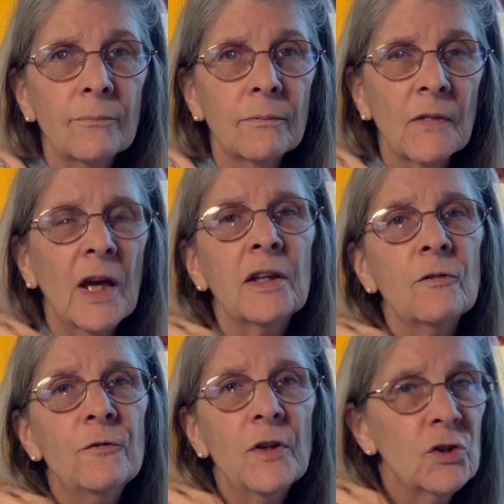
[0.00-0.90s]
kind of
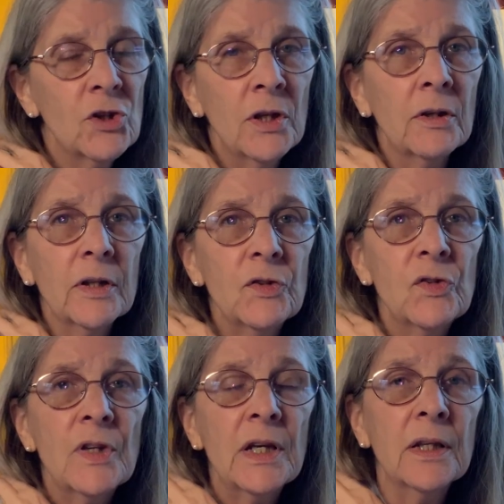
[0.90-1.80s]
visionary
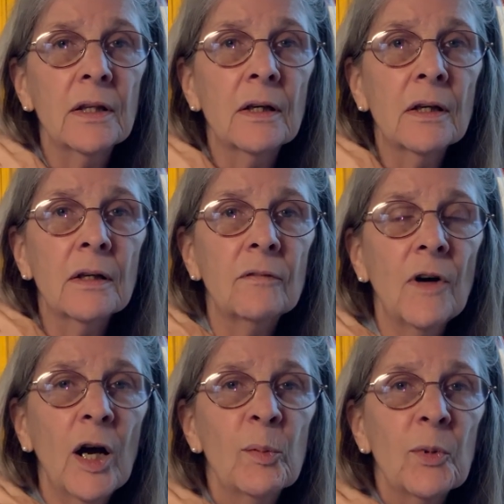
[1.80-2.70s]
state of
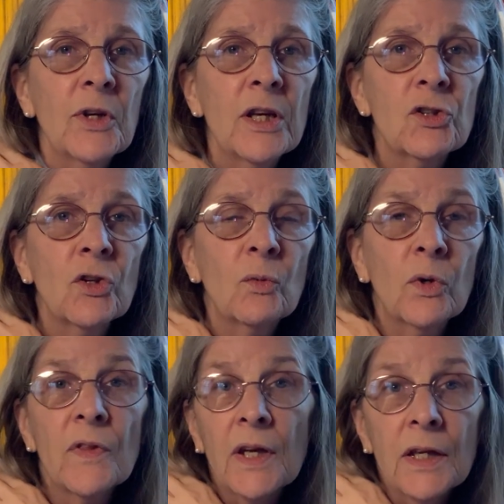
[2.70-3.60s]
hibernation
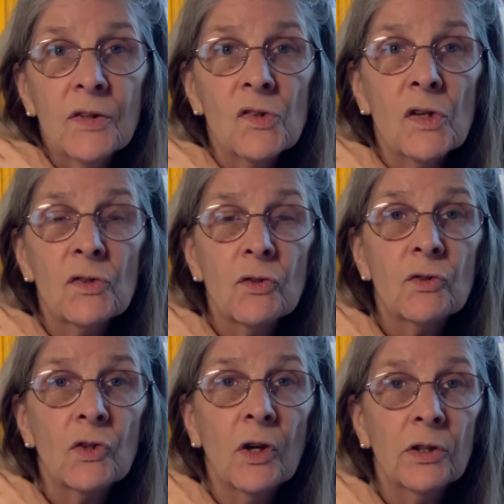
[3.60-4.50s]
where the ancestors
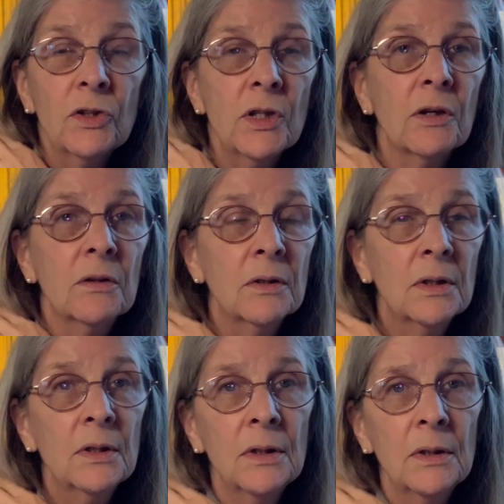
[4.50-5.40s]
talk to you.
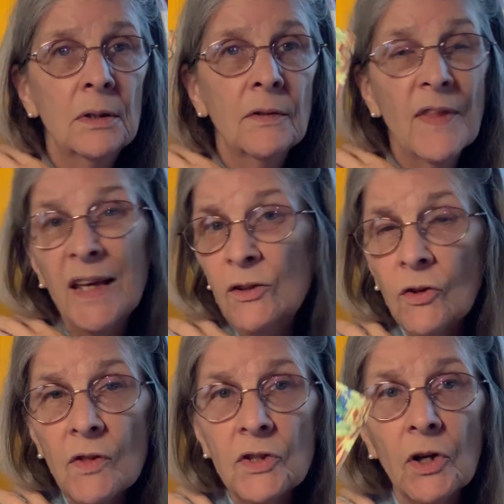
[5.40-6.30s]
They do
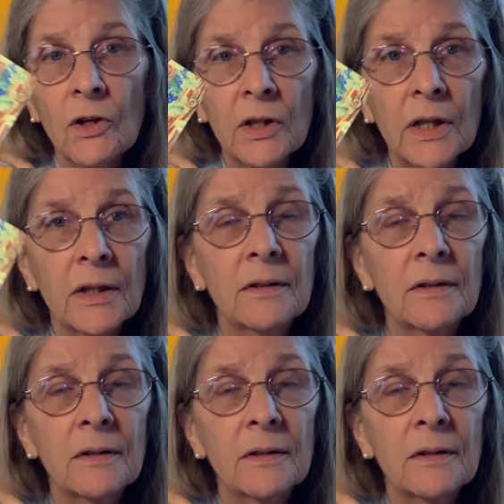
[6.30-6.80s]
the talking.